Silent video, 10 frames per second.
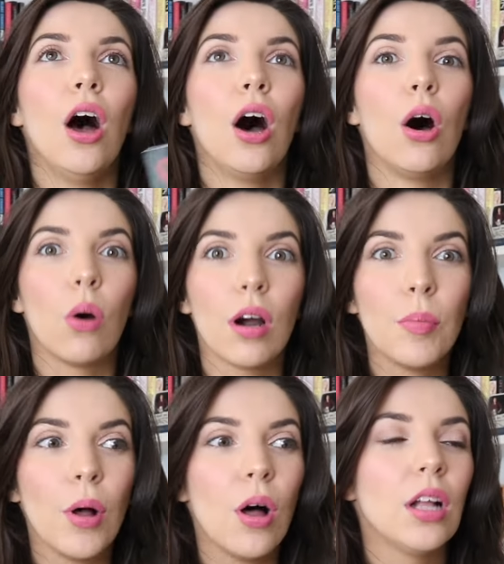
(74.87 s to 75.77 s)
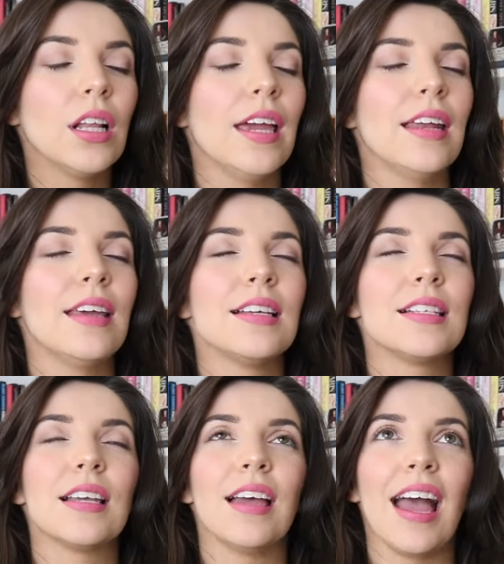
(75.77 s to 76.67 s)
horrible. It
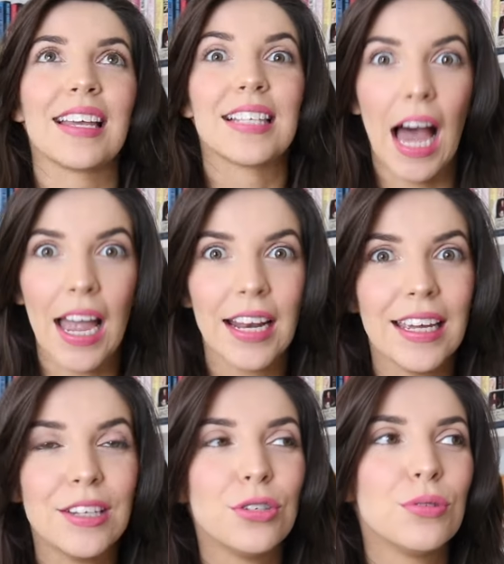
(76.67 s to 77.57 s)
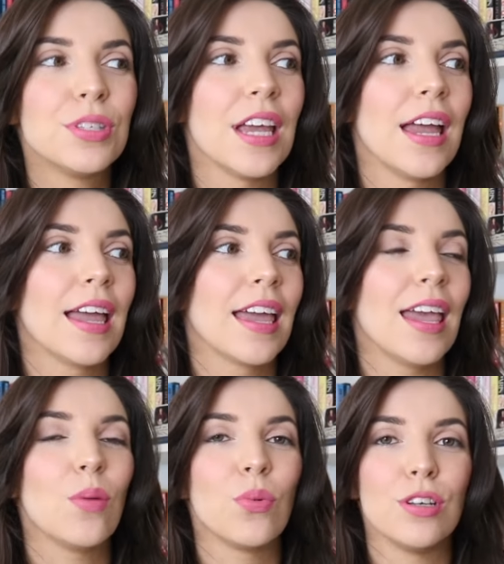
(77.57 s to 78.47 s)
is anxiety inducing.
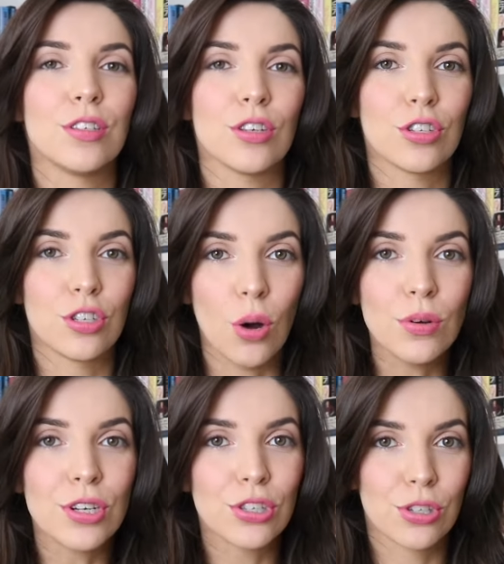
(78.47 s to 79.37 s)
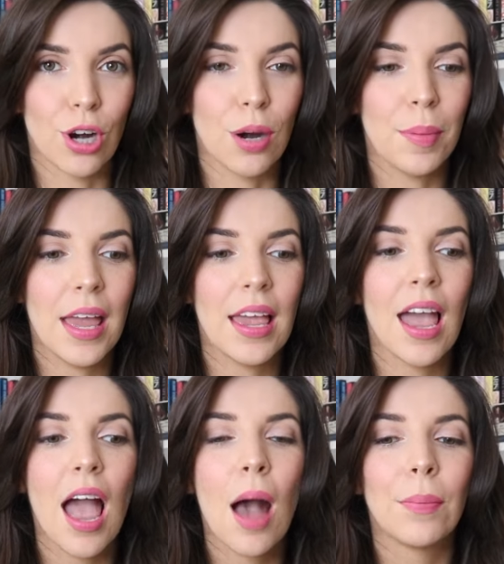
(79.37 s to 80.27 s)
It was so
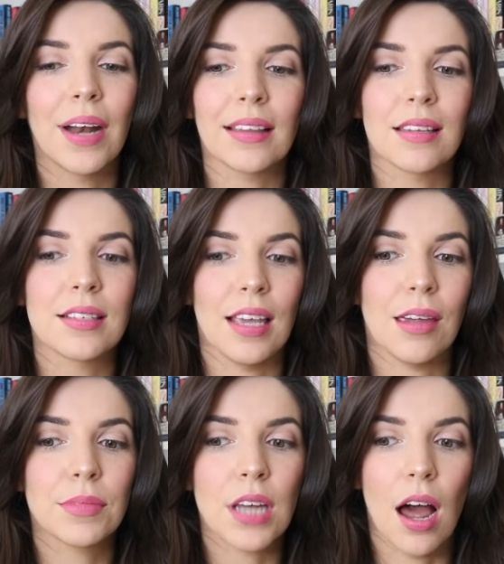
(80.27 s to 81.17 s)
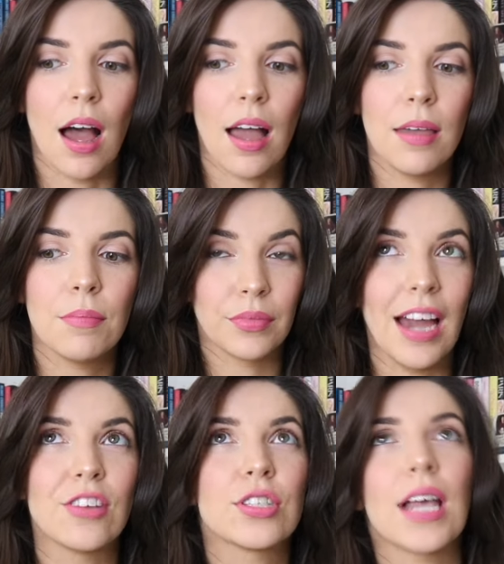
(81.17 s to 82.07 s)
disturbing, but at the same time,
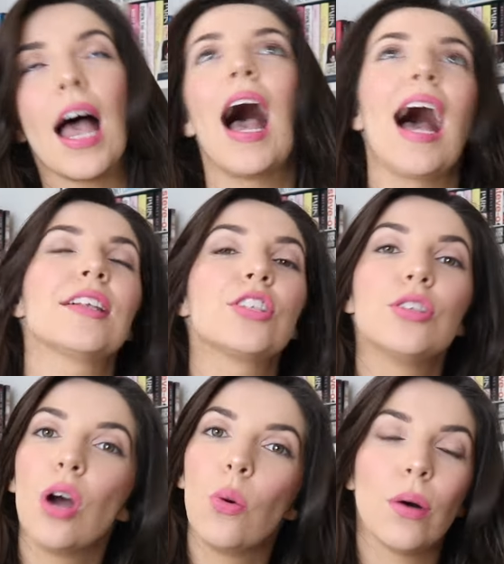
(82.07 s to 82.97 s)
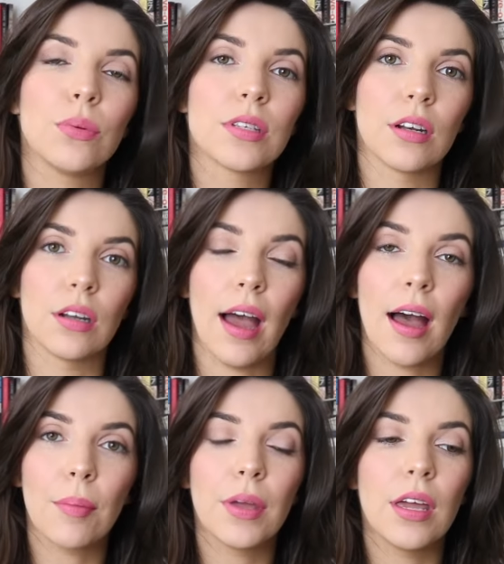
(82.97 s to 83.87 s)
I just had to know what was gonna
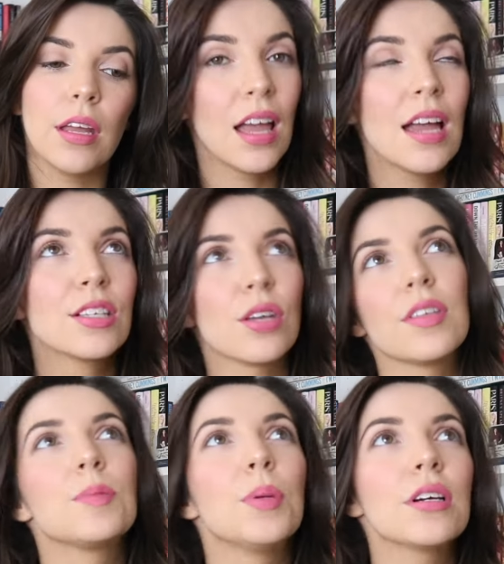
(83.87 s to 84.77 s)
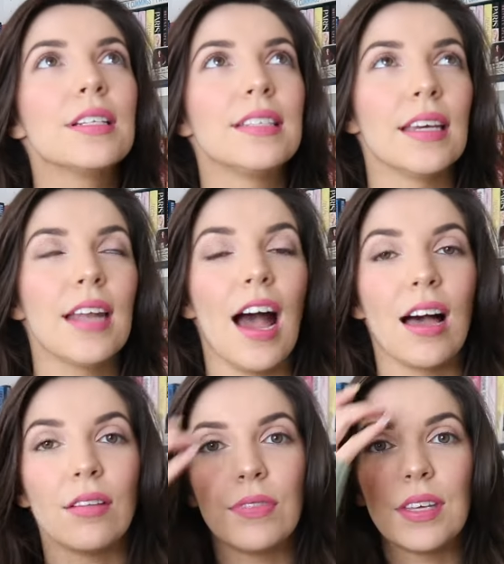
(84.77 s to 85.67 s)
happen. So this book did
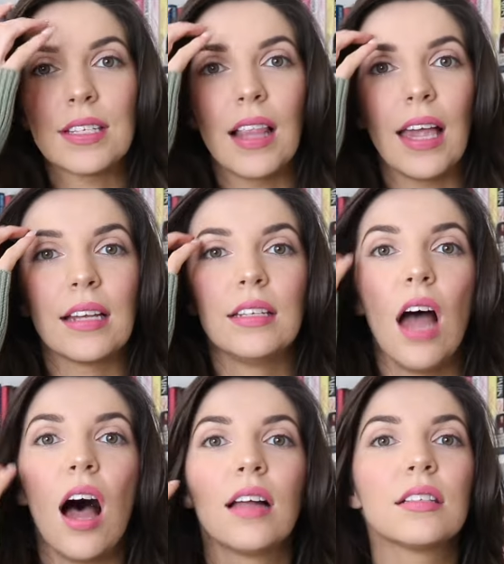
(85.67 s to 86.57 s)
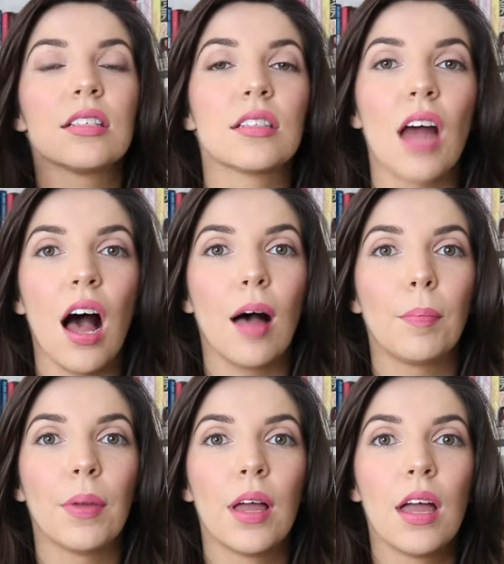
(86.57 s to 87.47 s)
have this like
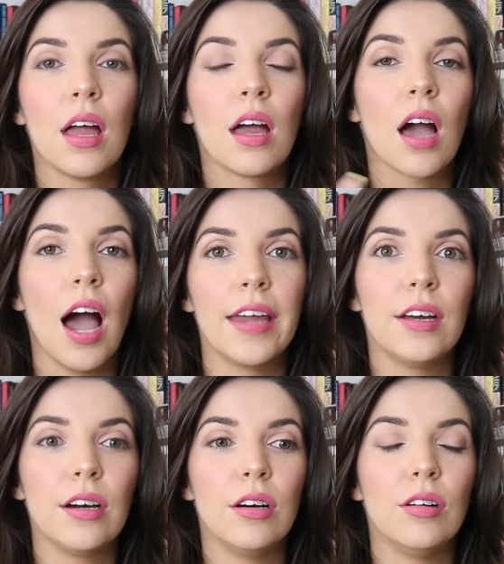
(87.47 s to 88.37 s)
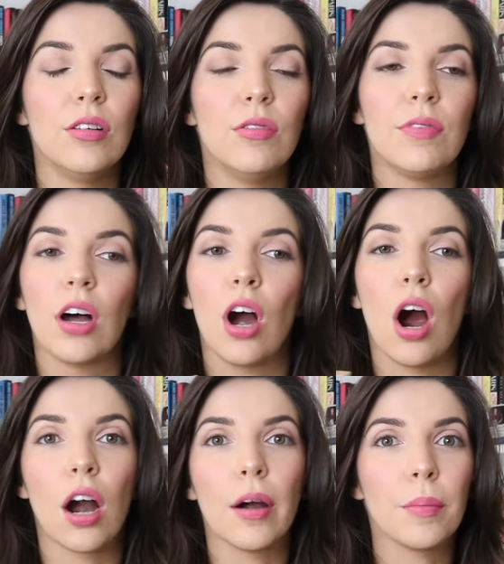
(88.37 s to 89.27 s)
non-stop kind of
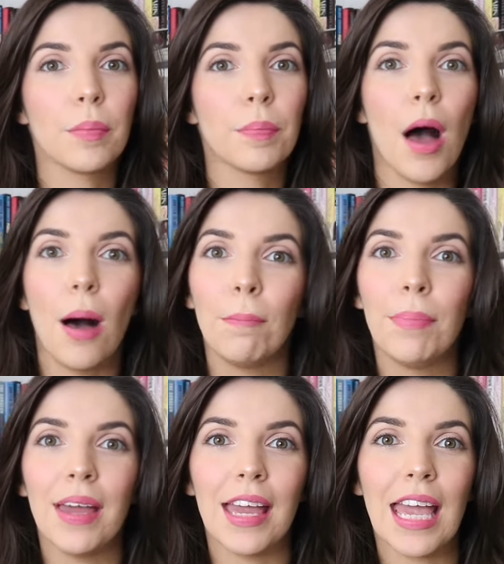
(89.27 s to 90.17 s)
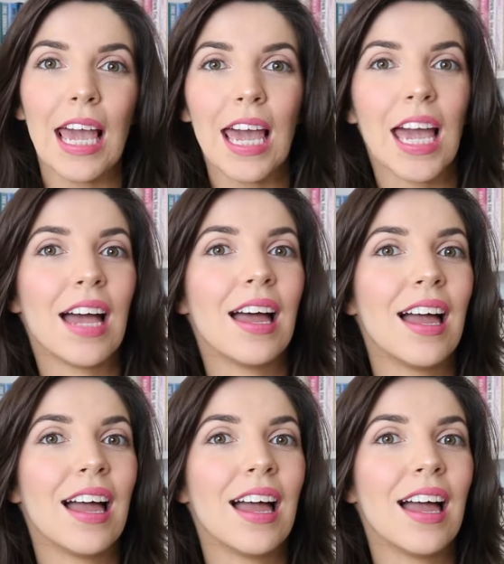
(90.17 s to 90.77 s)
heart pumping,